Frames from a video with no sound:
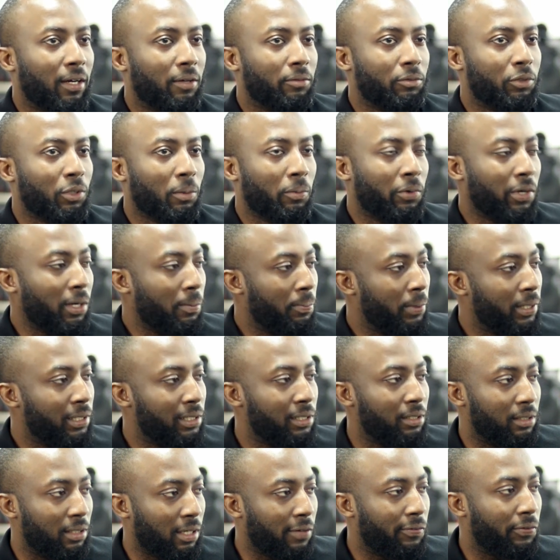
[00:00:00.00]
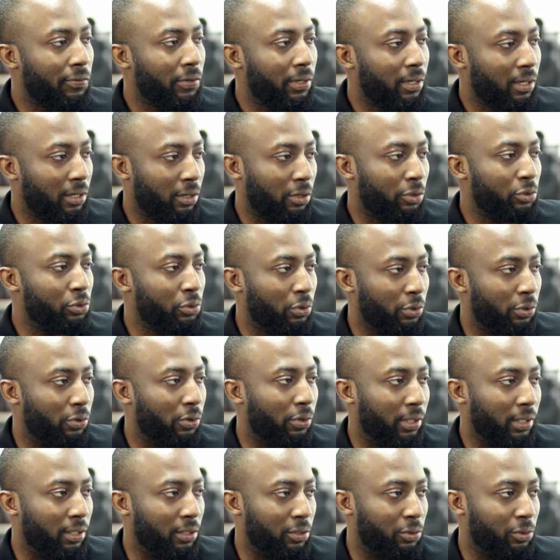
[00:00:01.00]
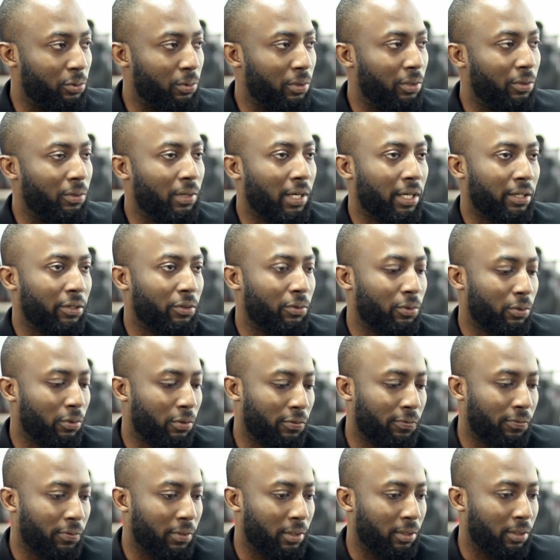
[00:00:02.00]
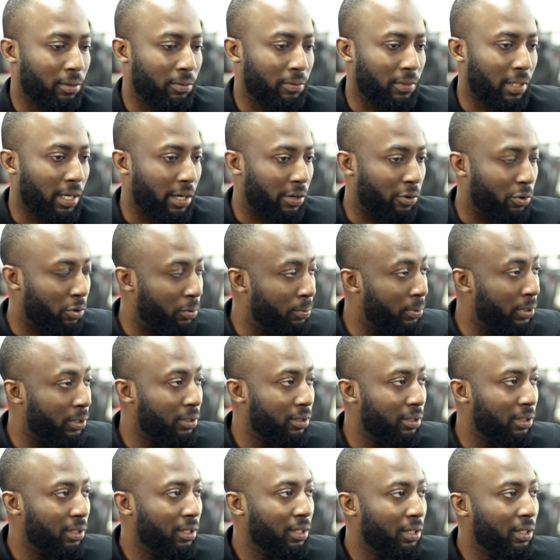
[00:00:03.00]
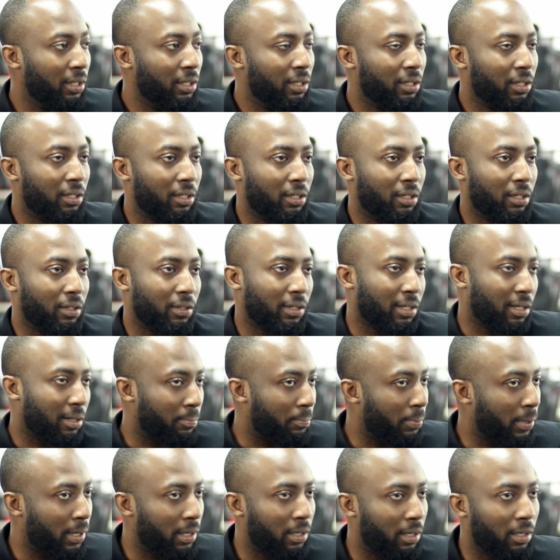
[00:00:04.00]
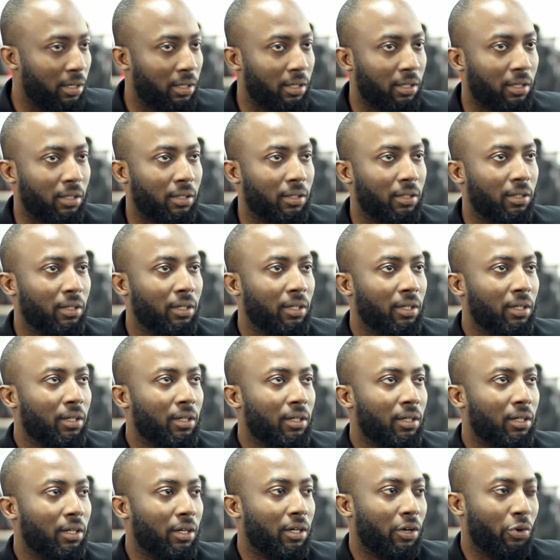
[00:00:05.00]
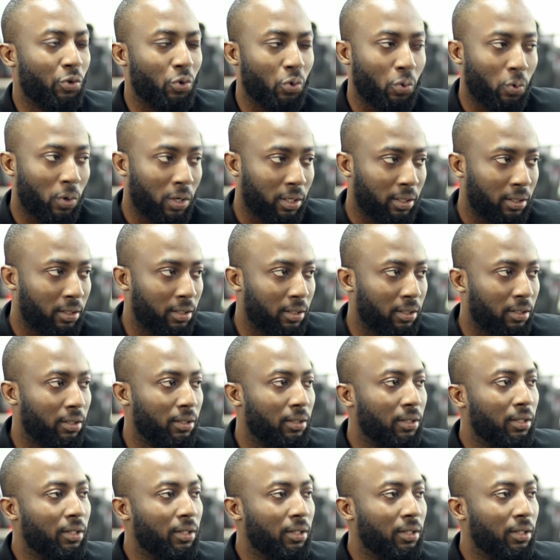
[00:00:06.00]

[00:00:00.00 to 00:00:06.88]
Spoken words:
some other places in Africa are also growing as well. I know of Nairobi, Kampala, Rwanda.